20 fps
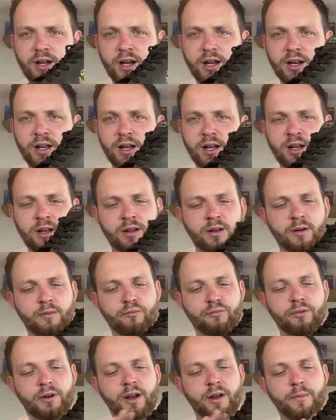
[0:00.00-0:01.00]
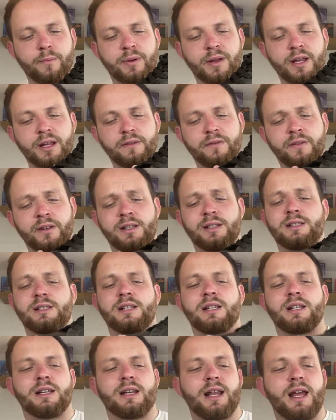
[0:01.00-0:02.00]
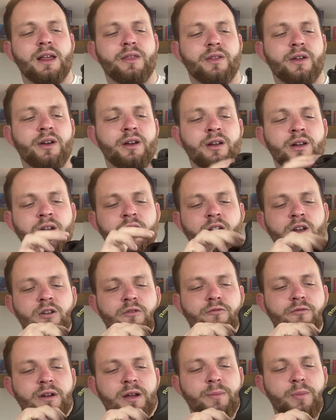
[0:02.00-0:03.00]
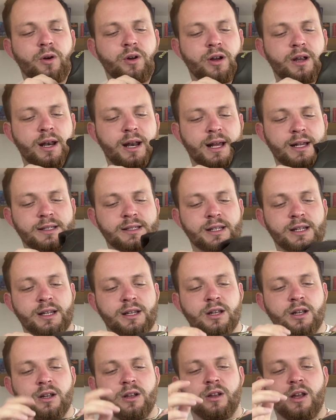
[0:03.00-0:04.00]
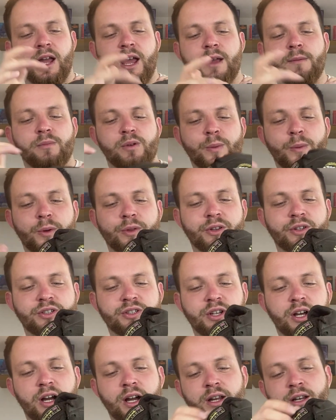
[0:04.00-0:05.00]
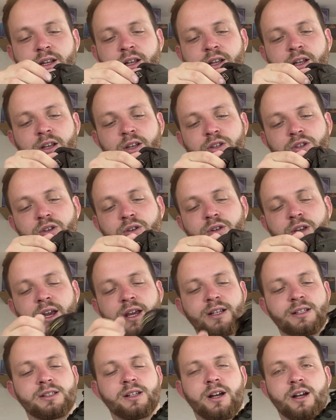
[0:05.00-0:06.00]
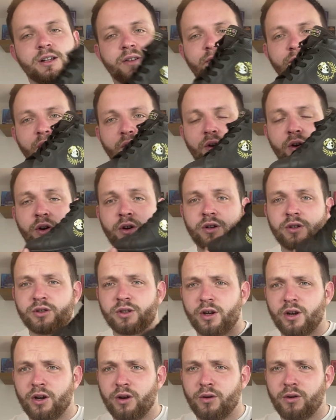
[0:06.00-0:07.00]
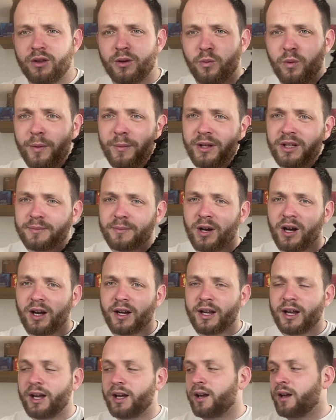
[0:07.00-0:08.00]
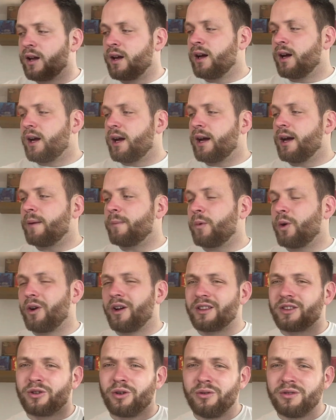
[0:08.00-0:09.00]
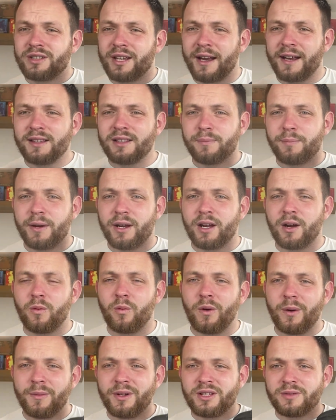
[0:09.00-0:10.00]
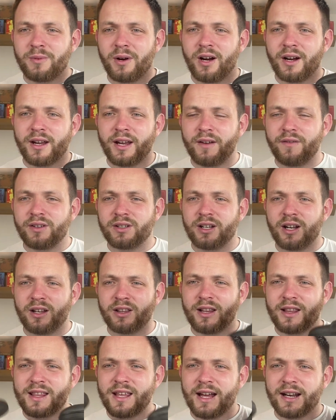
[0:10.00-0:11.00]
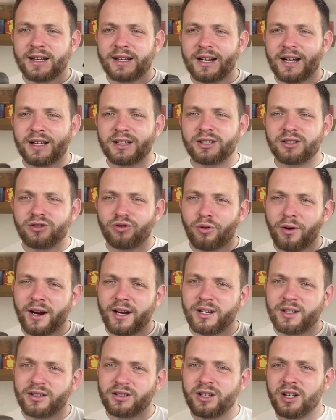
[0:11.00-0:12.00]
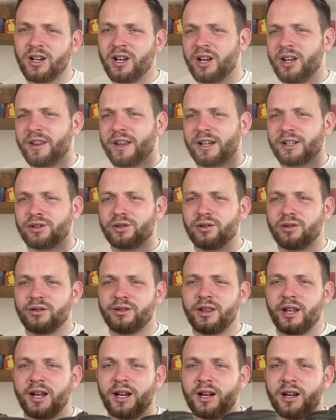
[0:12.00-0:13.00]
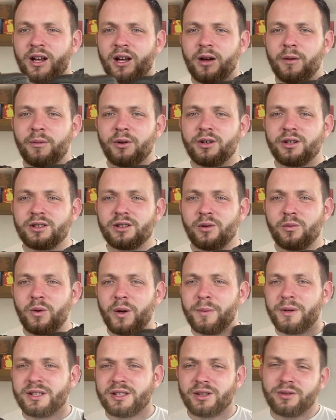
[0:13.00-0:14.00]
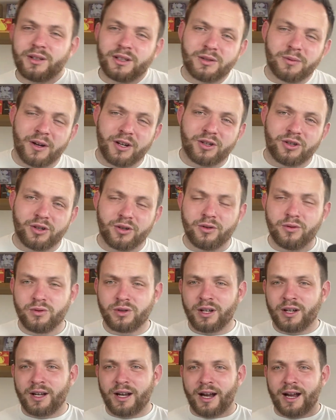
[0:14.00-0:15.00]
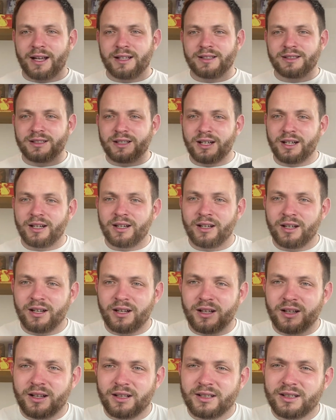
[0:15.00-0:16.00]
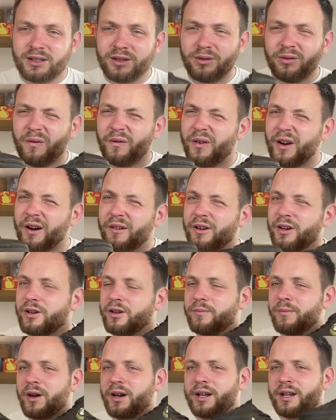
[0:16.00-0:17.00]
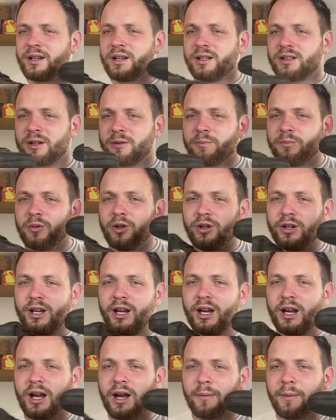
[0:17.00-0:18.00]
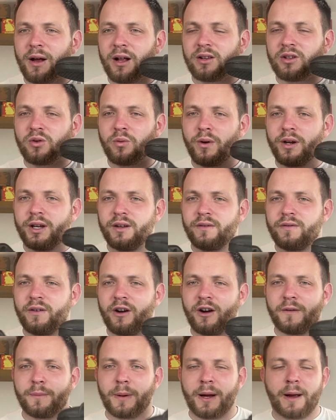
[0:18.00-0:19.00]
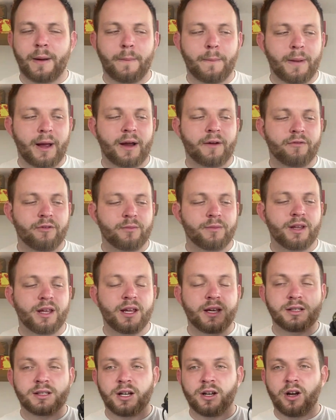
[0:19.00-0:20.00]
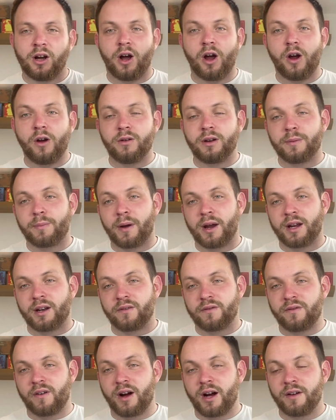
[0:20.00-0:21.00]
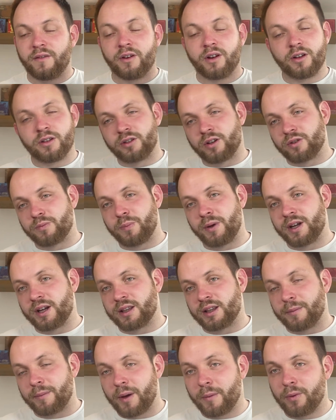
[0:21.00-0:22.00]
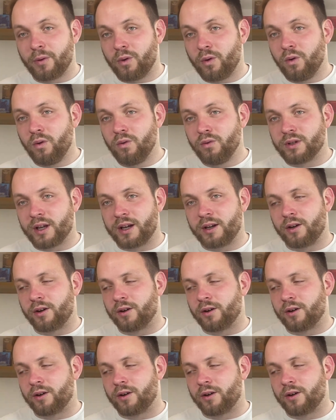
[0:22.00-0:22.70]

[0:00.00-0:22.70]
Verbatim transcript: colour, brown PVC leather, Reebok Classic, emblem on the side, UK size 4, so the women's market. I do tend to pick up women's market if it's like the Adidas trainers, that sort of thing, because women still need to wear shoes, and there's still very good money in these. I'm looking at about £25 back from these. Only paid a £5, so I was picking them up all day